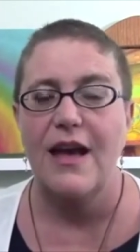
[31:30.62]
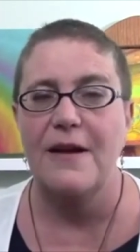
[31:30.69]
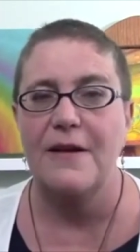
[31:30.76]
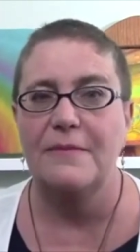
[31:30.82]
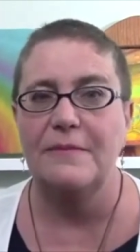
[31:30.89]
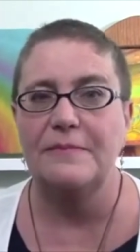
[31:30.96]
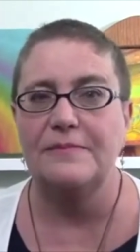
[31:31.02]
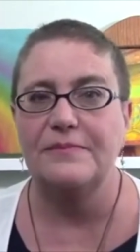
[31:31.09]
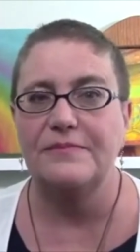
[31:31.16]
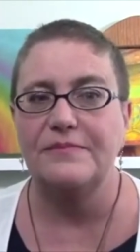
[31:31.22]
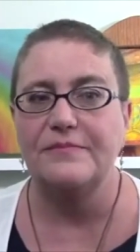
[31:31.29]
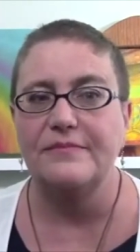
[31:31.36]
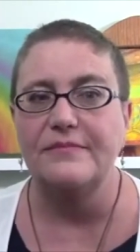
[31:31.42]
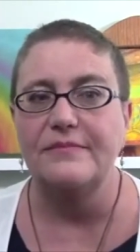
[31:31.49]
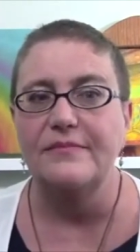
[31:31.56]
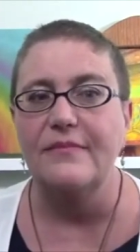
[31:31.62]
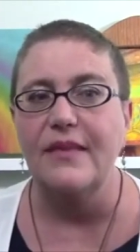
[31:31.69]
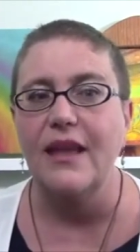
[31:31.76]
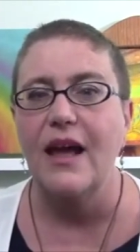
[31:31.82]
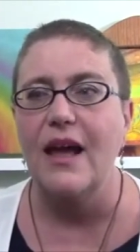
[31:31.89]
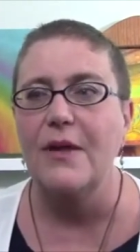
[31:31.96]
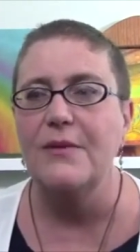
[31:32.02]
Um,
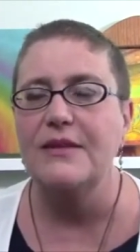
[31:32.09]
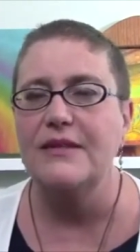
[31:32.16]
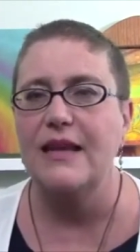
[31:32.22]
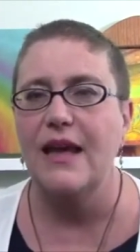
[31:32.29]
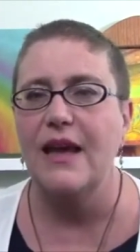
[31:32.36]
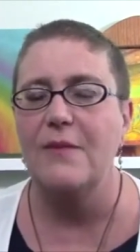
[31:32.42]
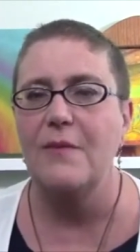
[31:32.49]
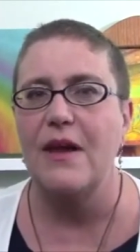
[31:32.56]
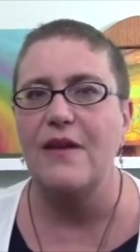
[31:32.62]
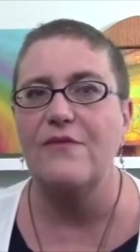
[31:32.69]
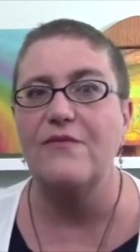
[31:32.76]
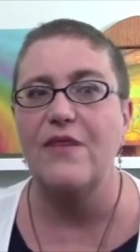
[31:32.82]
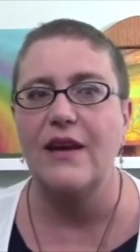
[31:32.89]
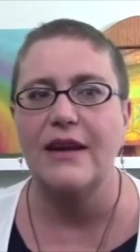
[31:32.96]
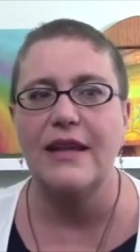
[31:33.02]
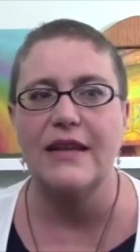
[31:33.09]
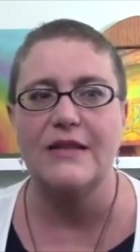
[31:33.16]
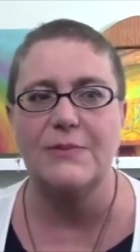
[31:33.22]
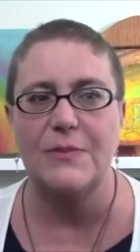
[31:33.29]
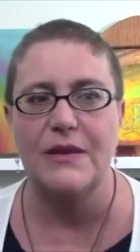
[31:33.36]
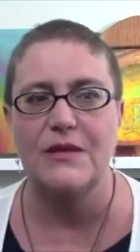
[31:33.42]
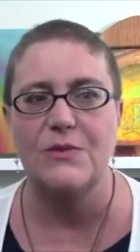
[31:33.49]
I would say my
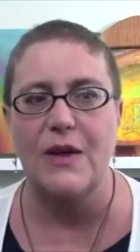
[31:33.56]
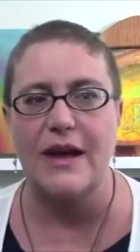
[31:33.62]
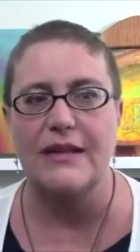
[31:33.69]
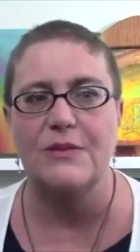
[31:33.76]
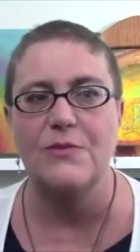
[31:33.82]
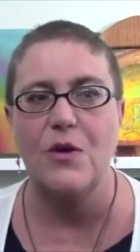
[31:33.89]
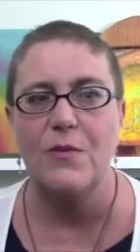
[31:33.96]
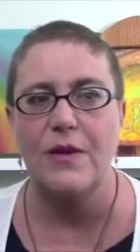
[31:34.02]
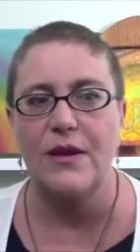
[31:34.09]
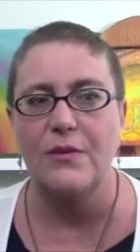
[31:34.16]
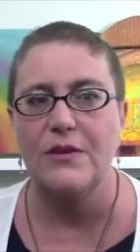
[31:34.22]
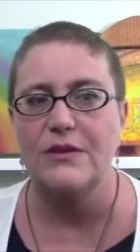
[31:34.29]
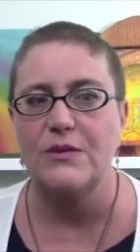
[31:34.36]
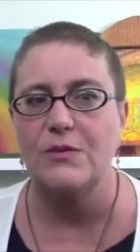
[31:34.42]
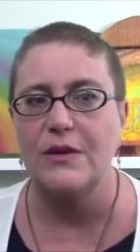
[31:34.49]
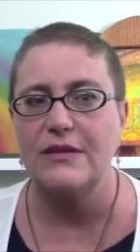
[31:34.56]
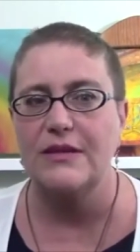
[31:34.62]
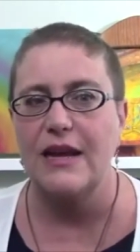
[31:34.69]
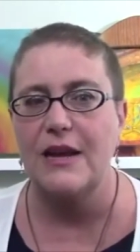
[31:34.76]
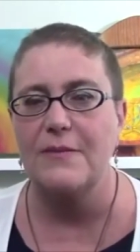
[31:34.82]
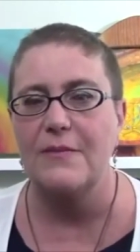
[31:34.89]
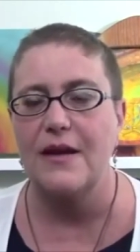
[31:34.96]
funniest beeswax moment was one
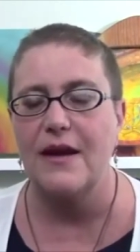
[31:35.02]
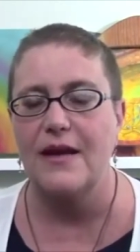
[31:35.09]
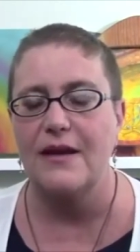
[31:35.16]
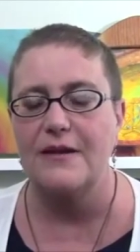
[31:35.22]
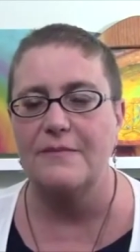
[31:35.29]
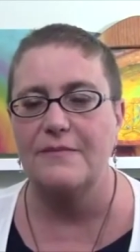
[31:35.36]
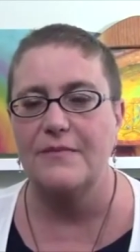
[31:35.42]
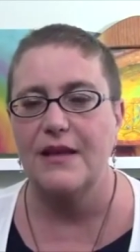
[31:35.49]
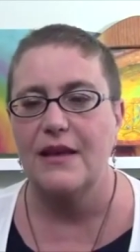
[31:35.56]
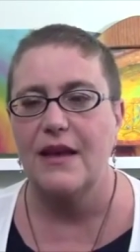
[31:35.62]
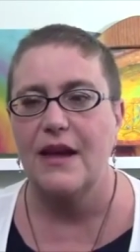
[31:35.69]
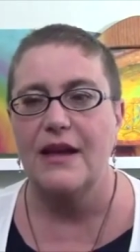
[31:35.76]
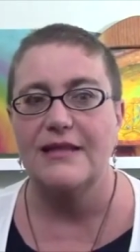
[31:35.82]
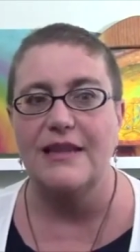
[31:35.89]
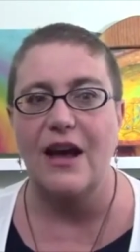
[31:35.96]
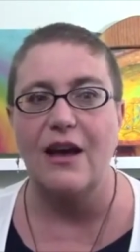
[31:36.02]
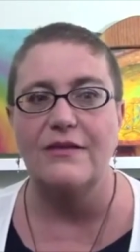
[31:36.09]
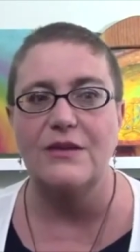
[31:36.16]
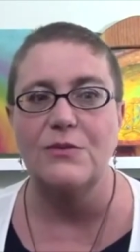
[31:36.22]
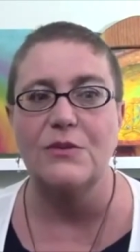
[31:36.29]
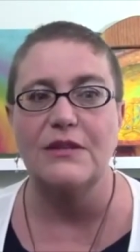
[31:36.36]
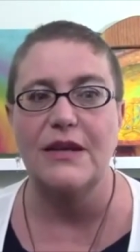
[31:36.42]
time. Um, so I
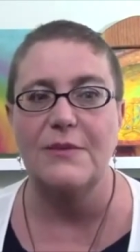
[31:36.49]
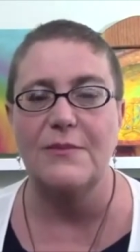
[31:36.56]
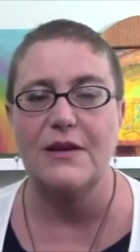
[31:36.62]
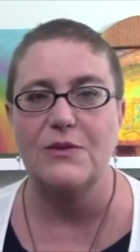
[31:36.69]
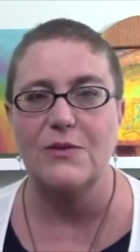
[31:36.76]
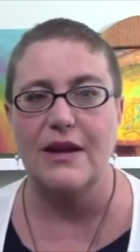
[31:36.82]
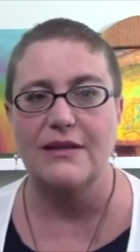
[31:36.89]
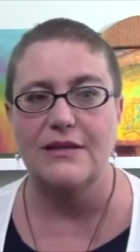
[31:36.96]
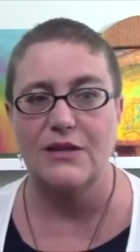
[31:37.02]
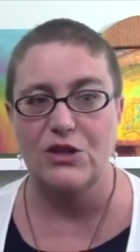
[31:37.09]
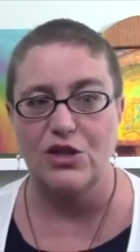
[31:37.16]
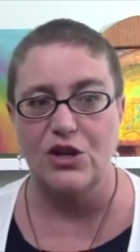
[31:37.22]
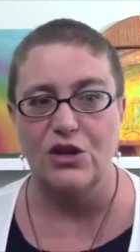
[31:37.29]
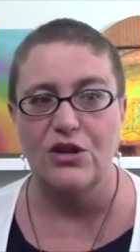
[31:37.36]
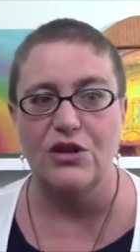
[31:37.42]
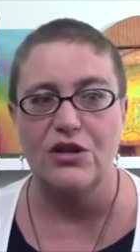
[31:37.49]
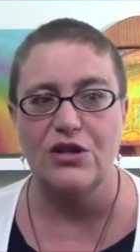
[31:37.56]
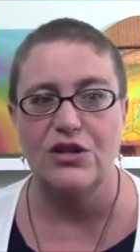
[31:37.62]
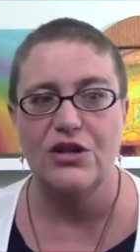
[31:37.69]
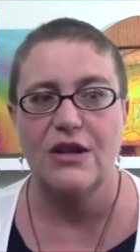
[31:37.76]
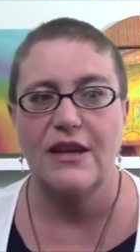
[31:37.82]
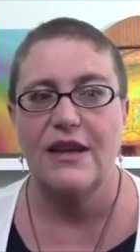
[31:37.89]
often will take beeswax to
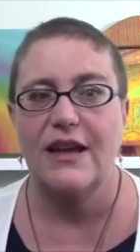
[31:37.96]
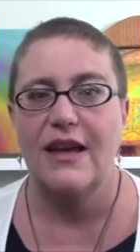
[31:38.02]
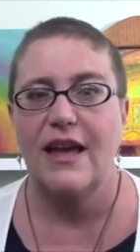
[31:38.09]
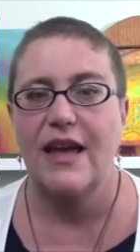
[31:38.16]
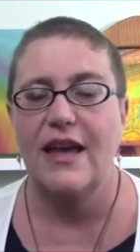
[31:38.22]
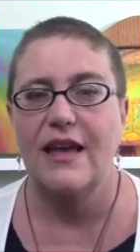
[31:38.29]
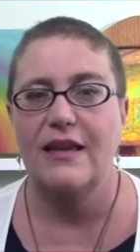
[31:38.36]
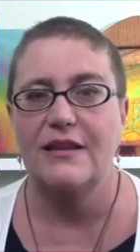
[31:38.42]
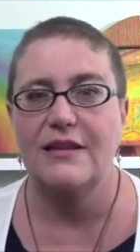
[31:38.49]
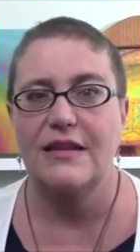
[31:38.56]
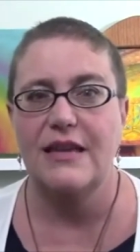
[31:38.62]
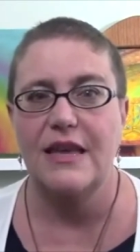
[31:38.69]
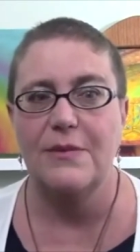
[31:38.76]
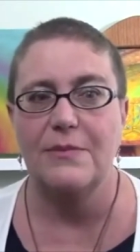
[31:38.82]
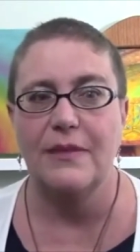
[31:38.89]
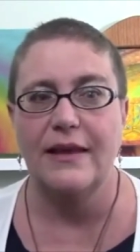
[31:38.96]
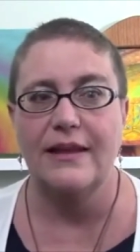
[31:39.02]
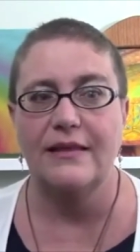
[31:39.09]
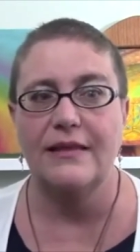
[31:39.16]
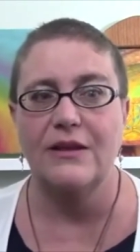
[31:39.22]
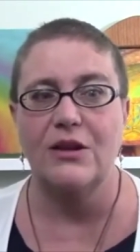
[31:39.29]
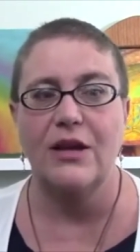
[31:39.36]
church and to keep like
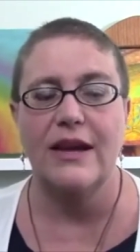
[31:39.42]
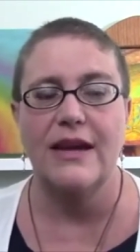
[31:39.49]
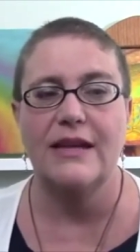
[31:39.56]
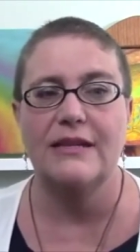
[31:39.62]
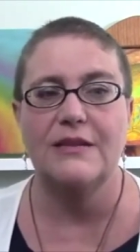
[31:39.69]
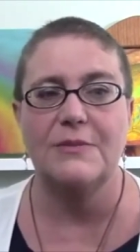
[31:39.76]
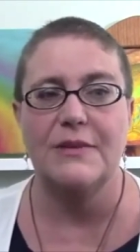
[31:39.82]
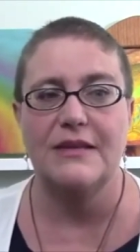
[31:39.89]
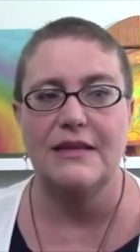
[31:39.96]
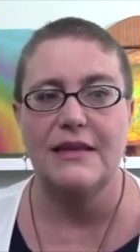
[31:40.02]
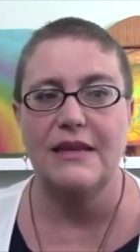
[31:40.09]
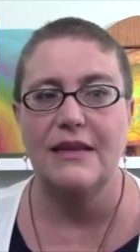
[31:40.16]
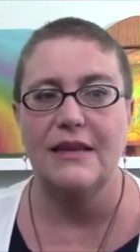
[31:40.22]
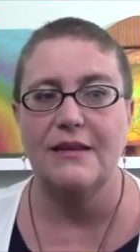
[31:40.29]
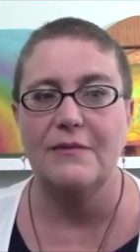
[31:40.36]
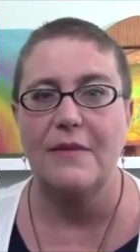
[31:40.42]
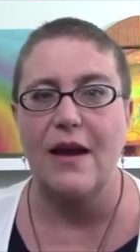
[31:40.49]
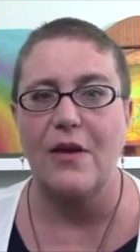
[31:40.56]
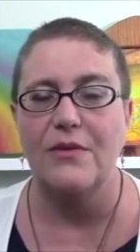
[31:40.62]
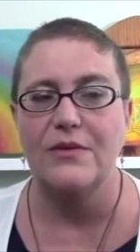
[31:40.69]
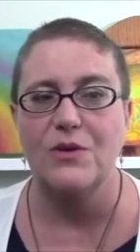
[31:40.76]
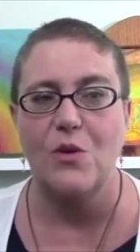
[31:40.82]
little hands busy and
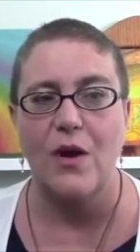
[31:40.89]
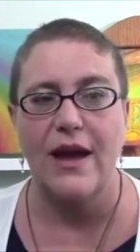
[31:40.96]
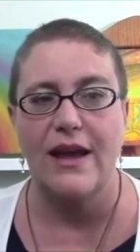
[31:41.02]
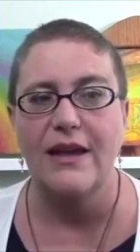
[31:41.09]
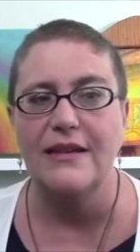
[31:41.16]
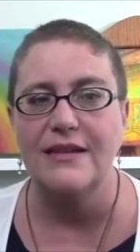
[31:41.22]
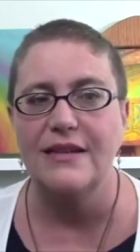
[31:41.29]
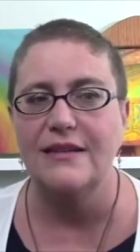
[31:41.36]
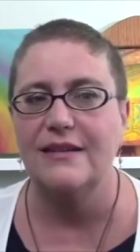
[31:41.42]
mouths quiet.